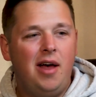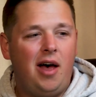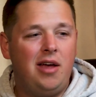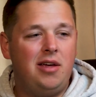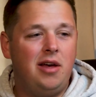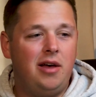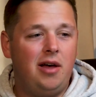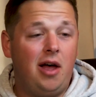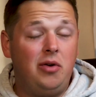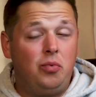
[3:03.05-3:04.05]

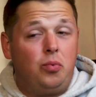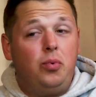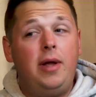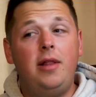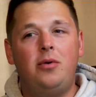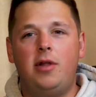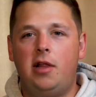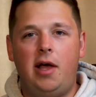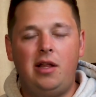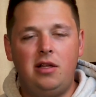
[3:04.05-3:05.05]
I really, really
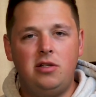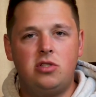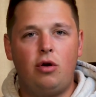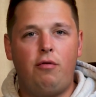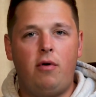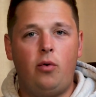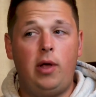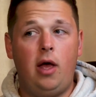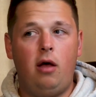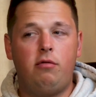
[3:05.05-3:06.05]
like these. So far we
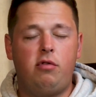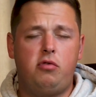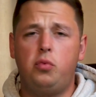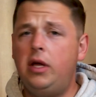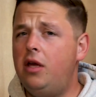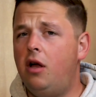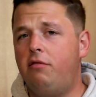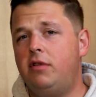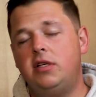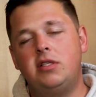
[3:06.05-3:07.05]
have 3
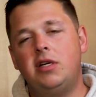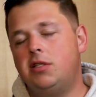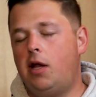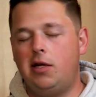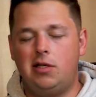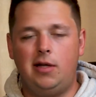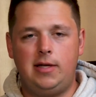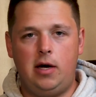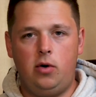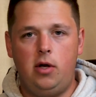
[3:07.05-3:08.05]
of the 6 that I sent
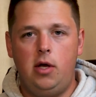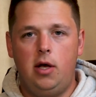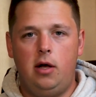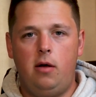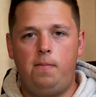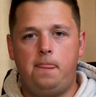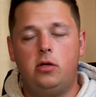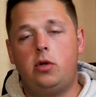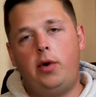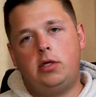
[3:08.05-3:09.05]
out. So
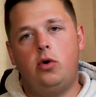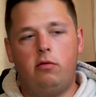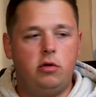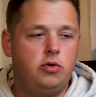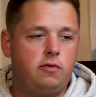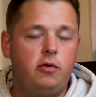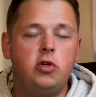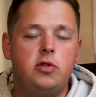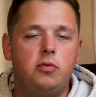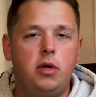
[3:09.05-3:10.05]
I wanted to go over those
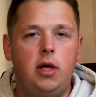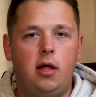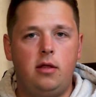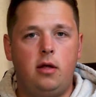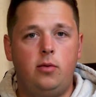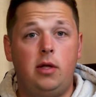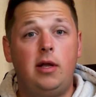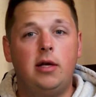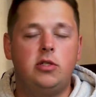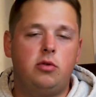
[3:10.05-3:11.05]
first 3, and then when the
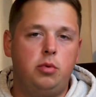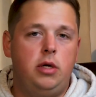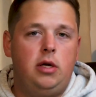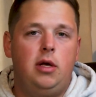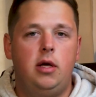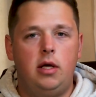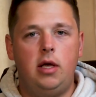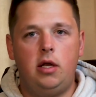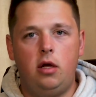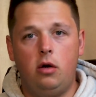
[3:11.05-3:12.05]
next 3
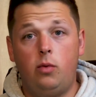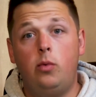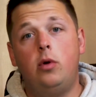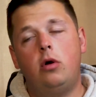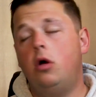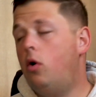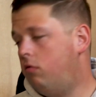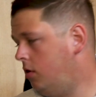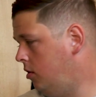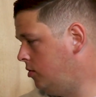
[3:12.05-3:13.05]
get here, we will go
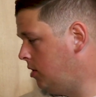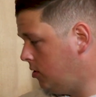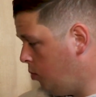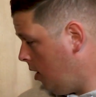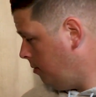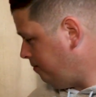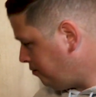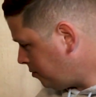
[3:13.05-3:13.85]
over those as well.